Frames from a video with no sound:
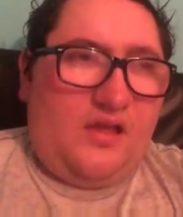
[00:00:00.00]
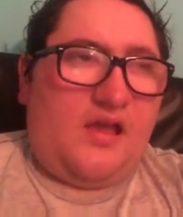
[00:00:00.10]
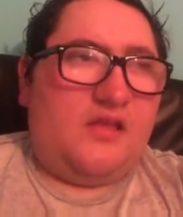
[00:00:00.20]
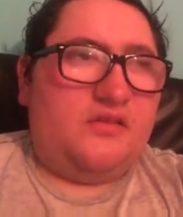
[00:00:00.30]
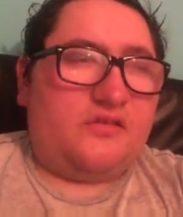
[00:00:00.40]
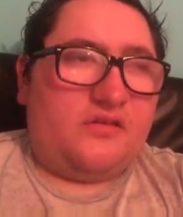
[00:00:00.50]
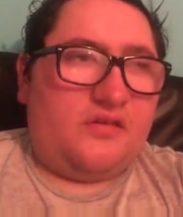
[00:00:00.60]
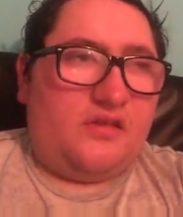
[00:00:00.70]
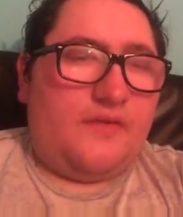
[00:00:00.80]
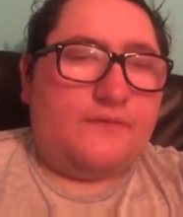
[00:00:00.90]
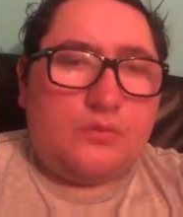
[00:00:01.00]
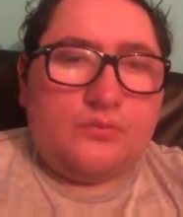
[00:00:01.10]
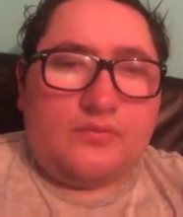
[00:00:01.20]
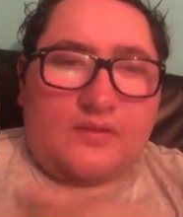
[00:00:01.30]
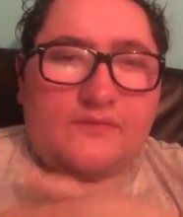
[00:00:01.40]
And if
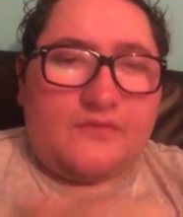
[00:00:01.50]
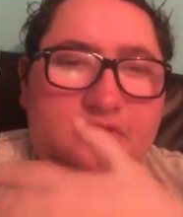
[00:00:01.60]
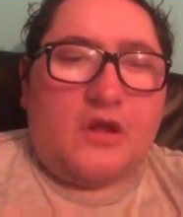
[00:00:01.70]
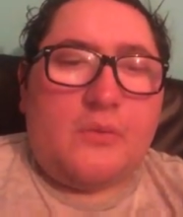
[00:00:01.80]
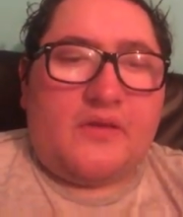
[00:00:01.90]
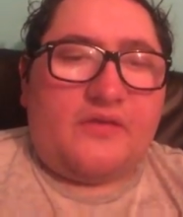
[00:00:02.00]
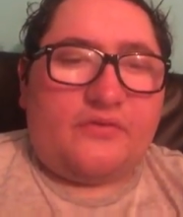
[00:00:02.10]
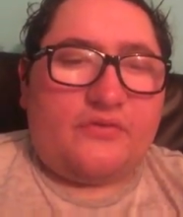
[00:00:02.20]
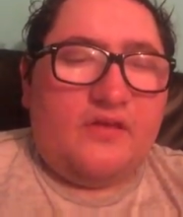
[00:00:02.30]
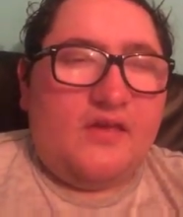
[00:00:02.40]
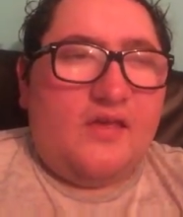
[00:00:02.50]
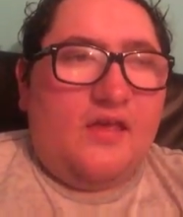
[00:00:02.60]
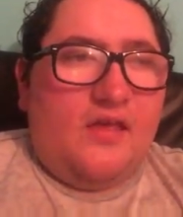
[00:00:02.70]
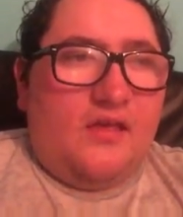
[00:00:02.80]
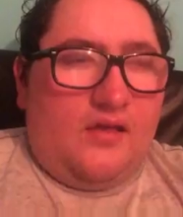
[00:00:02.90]
you notice,
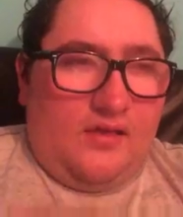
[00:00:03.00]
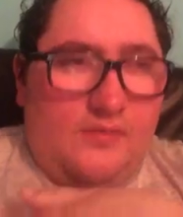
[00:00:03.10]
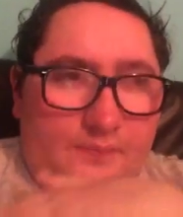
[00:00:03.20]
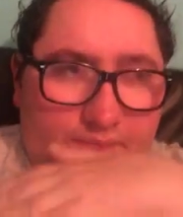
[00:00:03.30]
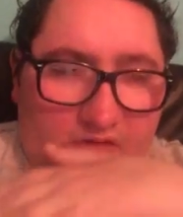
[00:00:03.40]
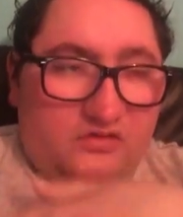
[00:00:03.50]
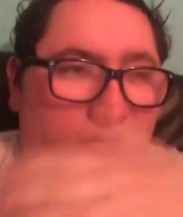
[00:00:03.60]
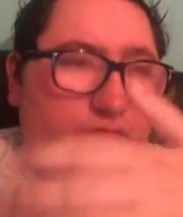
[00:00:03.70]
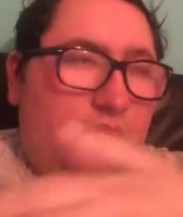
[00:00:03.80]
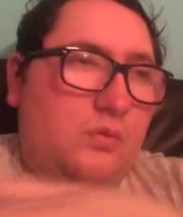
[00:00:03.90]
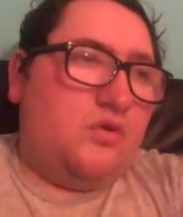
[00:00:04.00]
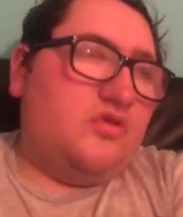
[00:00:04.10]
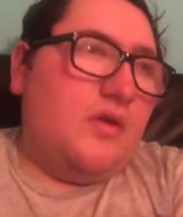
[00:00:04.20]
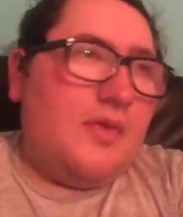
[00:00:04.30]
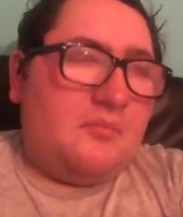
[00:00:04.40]
I don't know if you
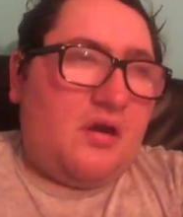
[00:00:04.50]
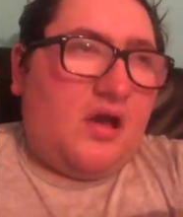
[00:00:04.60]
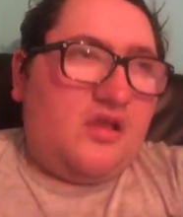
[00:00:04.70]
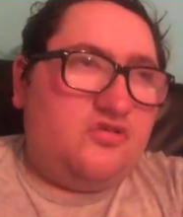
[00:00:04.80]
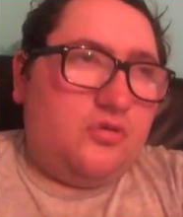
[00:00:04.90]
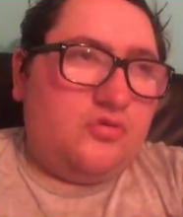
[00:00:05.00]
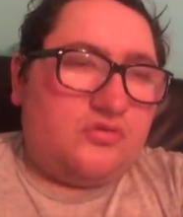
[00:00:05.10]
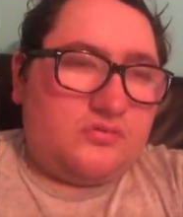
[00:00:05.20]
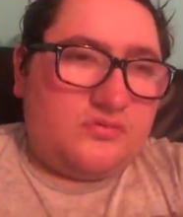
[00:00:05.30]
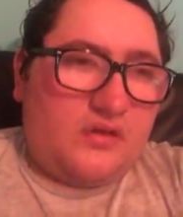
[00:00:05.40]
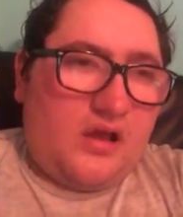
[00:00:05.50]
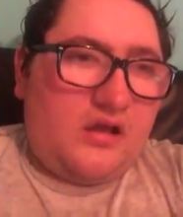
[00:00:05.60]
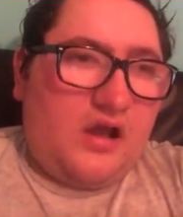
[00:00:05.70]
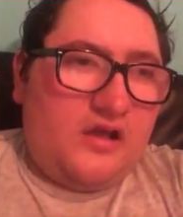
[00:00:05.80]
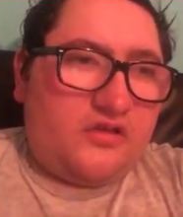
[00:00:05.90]
would, but I
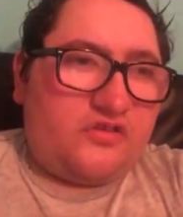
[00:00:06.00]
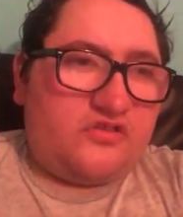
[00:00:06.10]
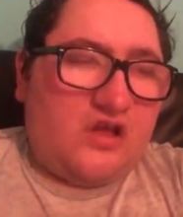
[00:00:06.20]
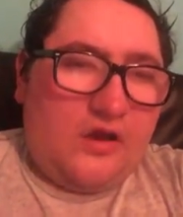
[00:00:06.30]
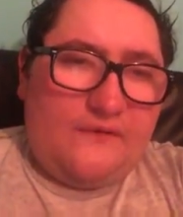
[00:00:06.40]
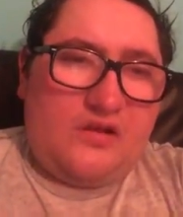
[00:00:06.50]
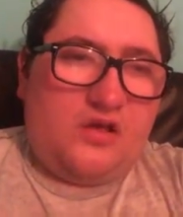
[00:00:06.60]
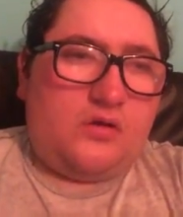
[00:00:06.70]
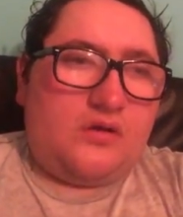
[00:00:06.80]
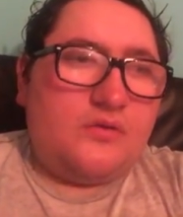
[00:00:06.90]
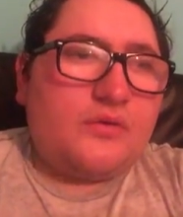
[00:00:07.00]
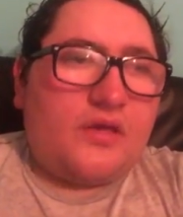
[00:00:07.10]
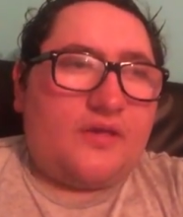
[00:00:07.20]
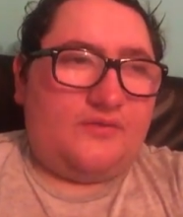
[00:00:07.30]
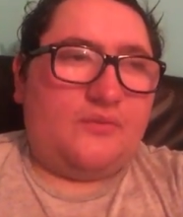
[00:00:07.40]
kind of stutter and I go
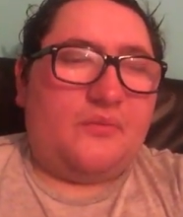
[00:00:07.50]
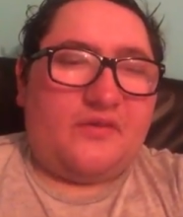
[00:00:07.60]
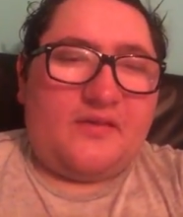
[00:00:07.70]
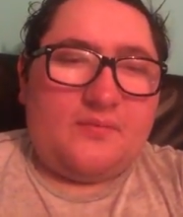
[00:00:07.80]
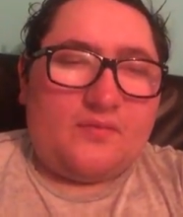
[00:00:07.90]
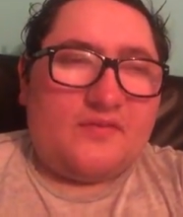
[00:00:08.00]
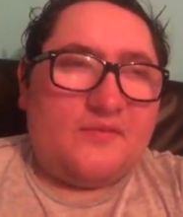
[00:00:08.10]
sort of thing.